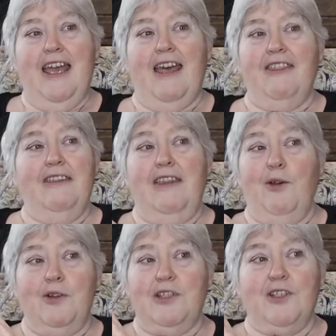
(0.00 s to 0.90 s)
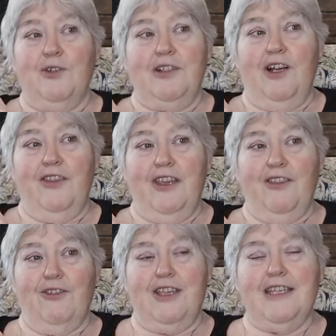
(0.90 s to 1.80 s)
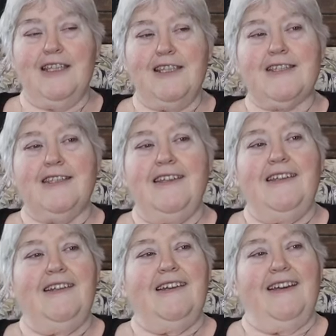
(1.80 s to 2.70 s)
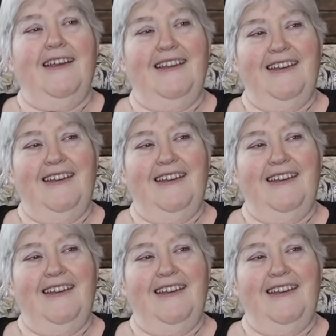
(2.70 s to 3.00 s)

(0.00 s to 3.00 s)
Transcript: And then they were showing all the other kids. I